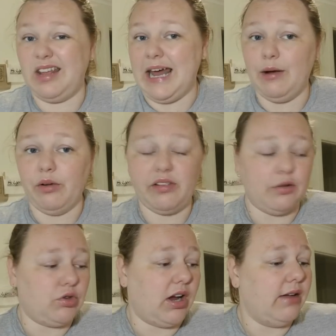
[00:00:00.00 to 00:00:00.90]
an hour or
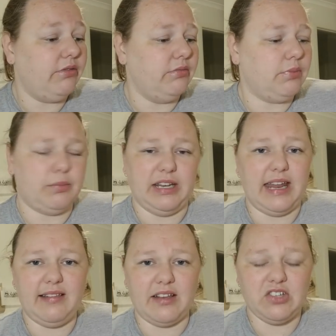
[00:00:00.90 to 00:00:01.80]
so drive, probably
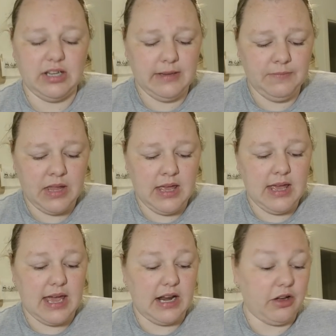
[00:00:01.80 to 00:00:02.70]
less actually.
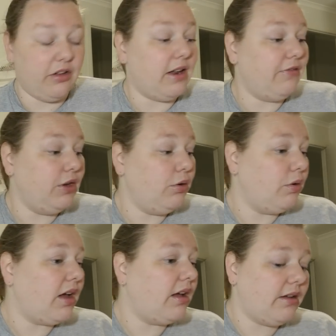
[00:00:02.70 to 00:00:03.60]
And I got a
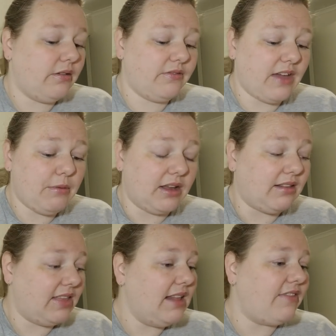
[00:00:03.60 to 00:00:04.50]
few
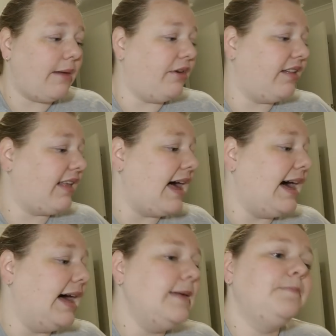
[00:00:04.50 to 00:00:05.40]
fabrics. These fabrics
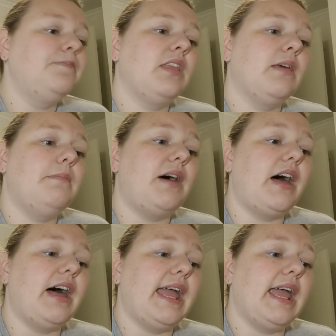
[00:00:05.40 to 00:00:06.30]
are
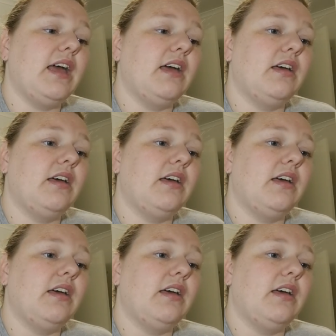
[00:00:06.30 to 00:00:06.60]
by,